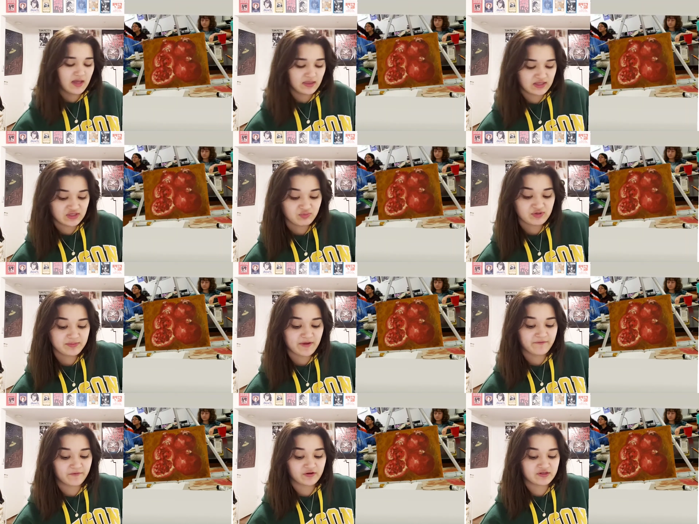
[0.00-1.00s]
This was my
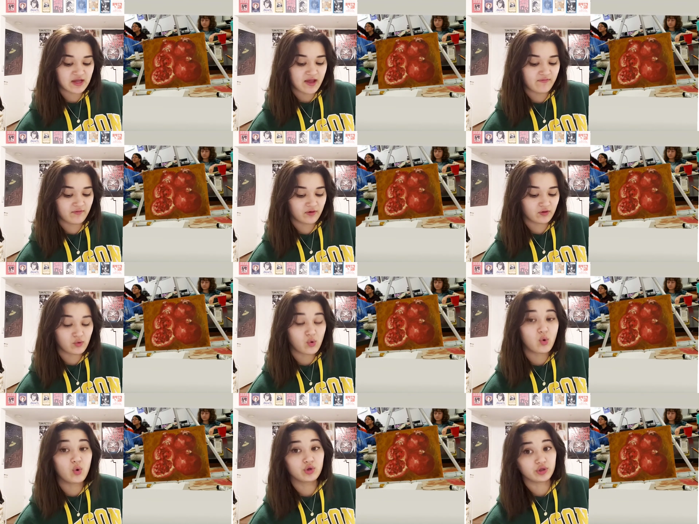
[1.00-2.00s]
first ever
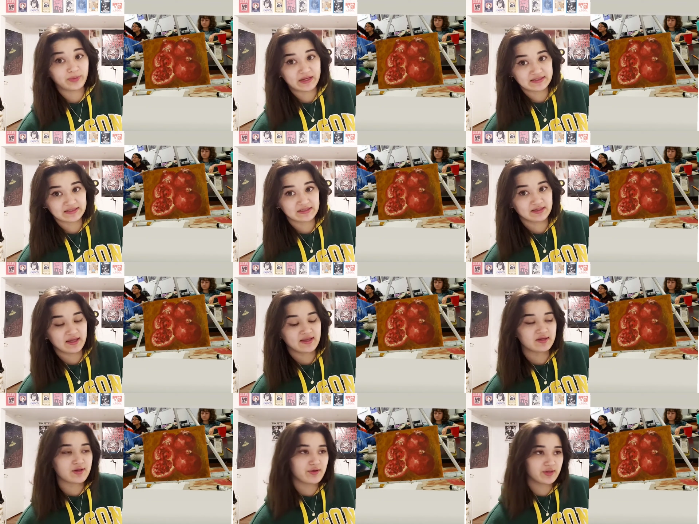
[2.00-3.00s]
oil painting,
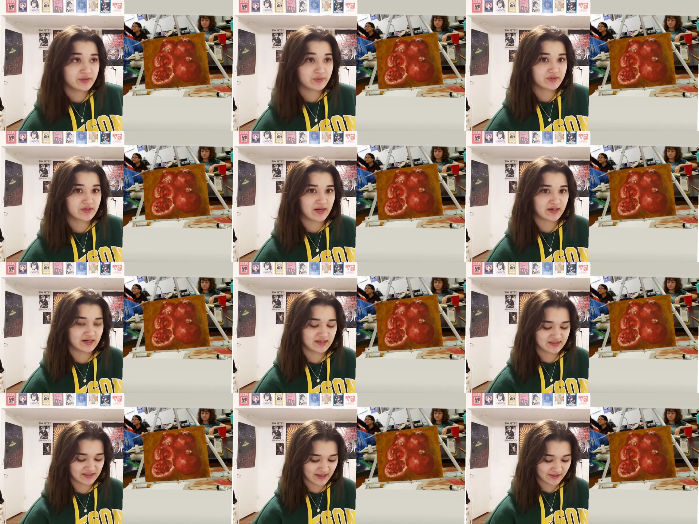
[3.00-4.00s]
and no, this was not an
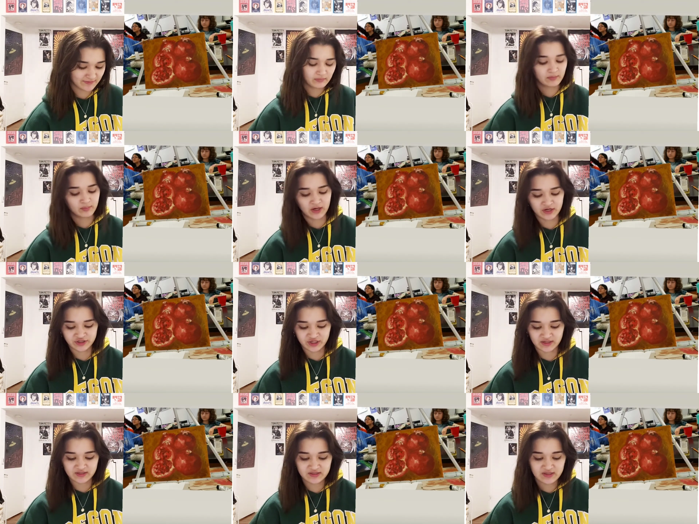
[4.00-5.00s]
assigned
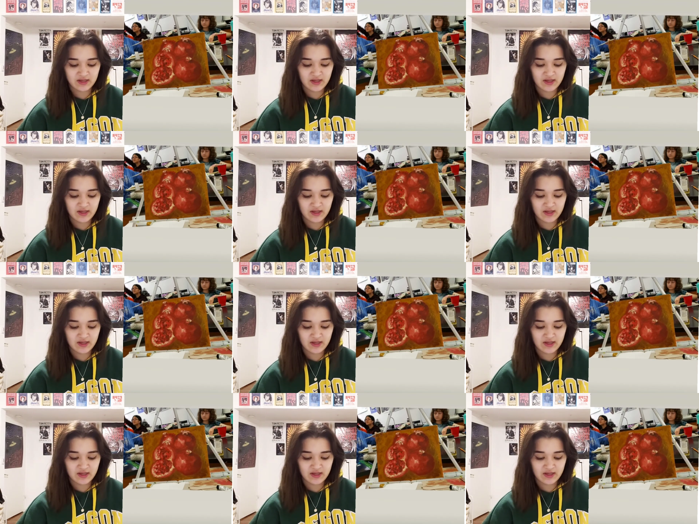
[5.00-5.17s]
project.